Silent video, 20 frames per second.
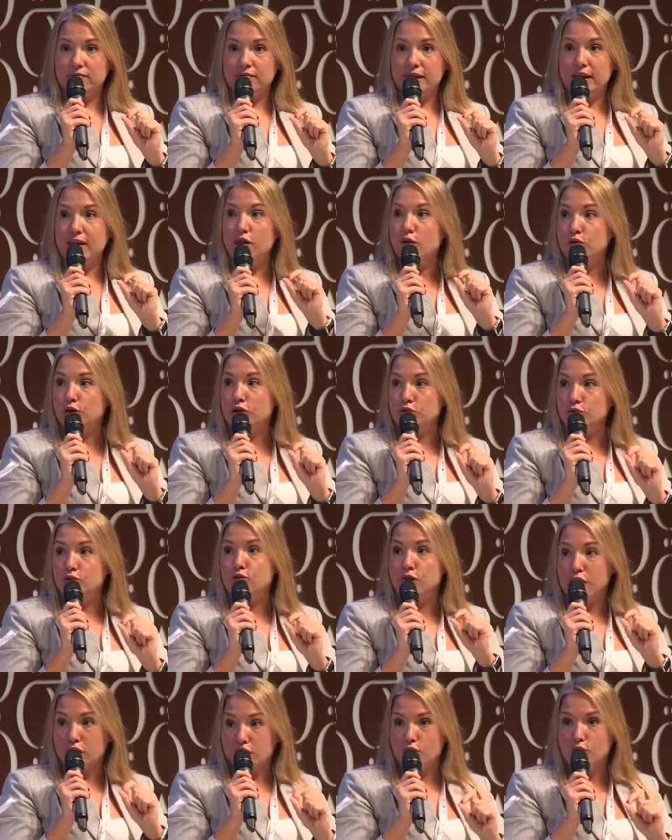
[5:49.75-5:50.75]
in order to
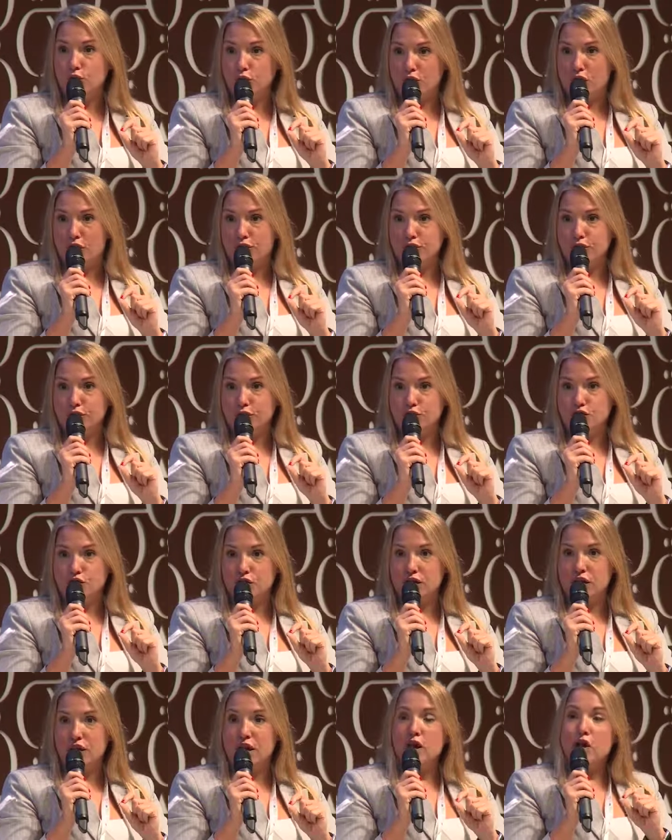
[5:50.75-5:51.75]
secure our
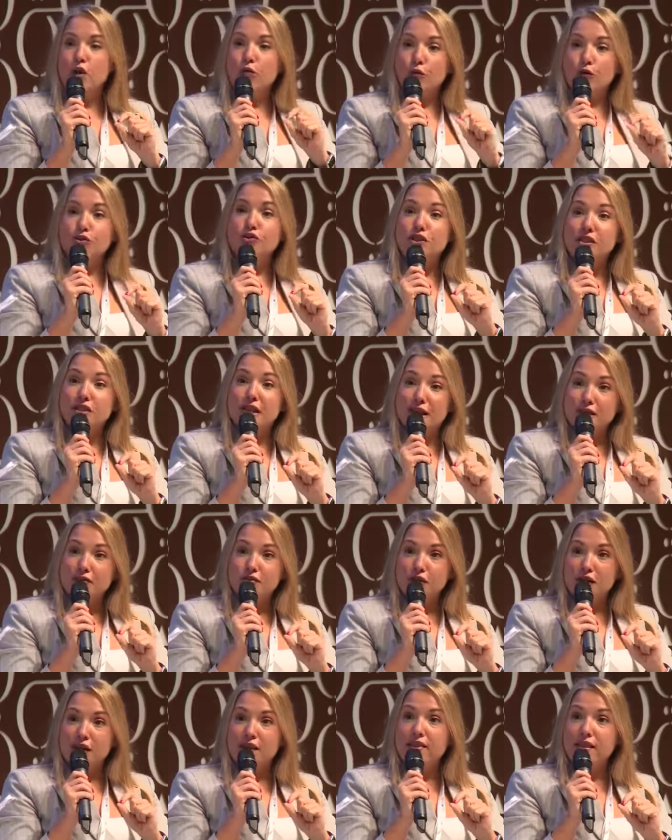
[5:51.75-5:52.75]
future, which is
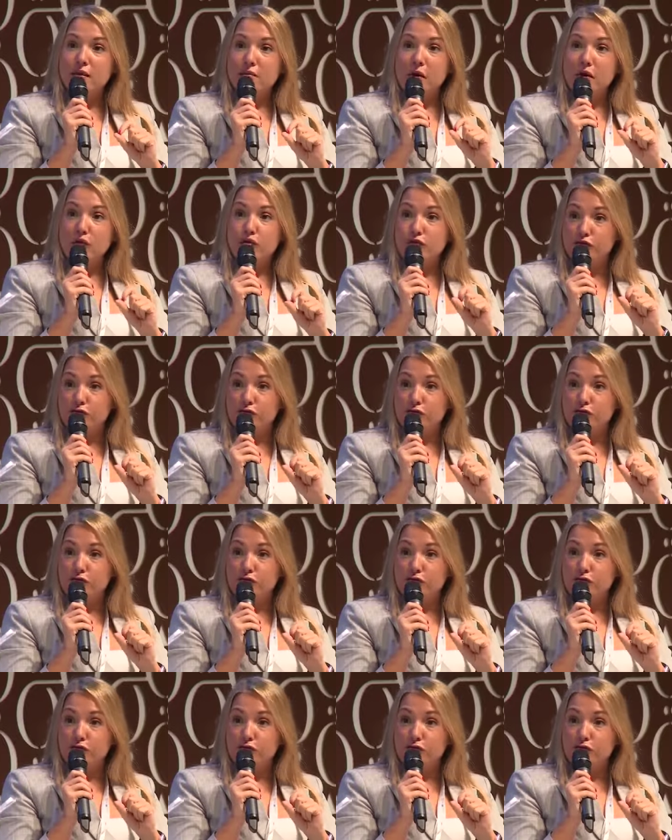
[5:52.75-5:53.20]
actually the amount